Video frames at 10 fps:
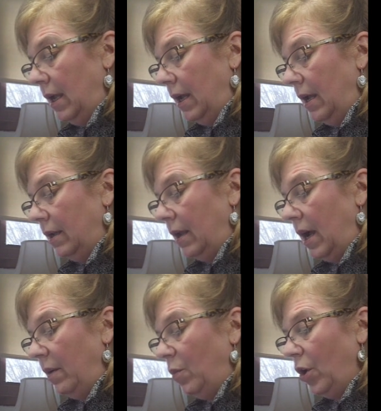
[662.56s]
And
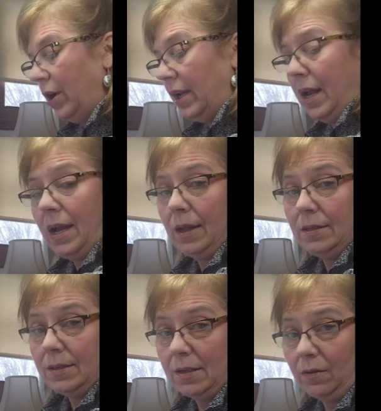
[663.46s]
I'm working
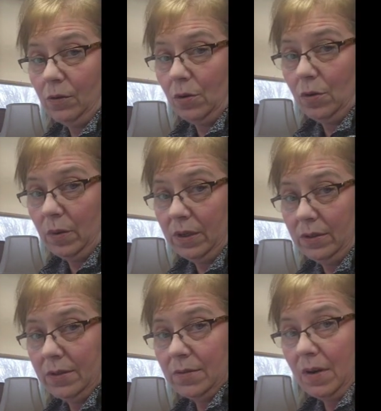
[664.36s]
on several
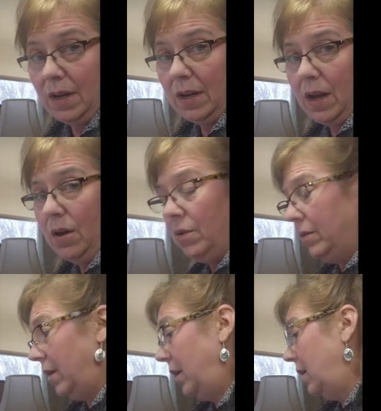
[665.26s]
quilts right
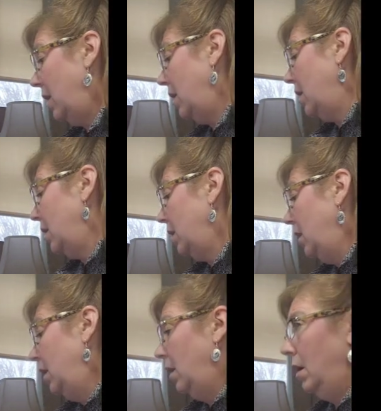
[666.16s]
now that are,
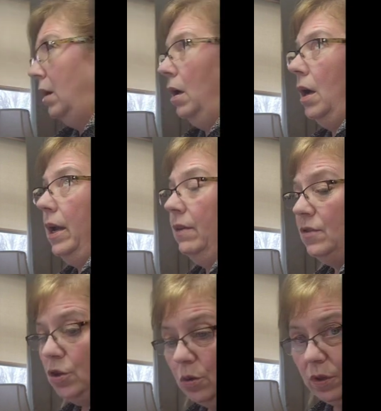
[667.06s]
I
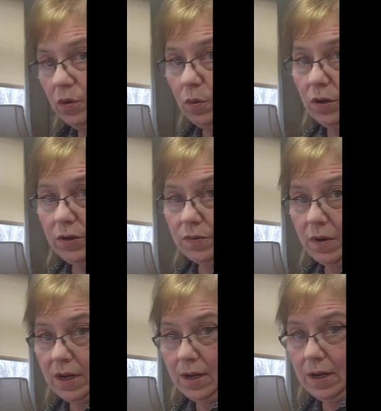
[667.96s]
have 2 in the works
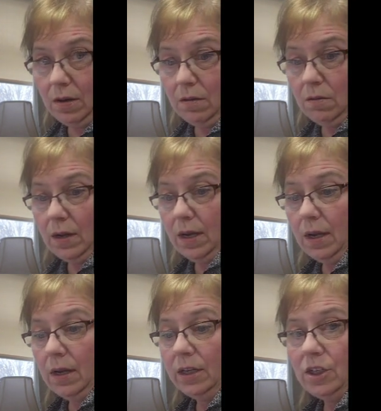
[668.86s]
right now,
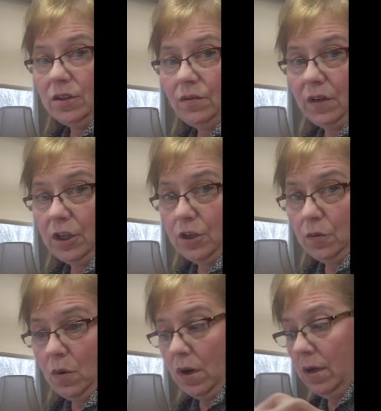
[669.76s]
and I just
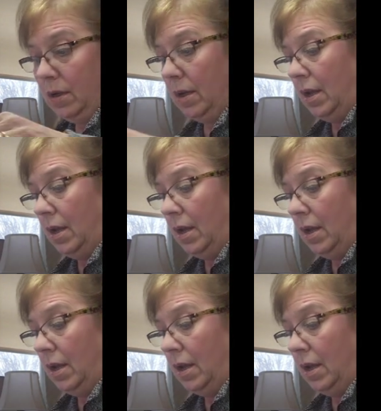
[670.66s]
finished one.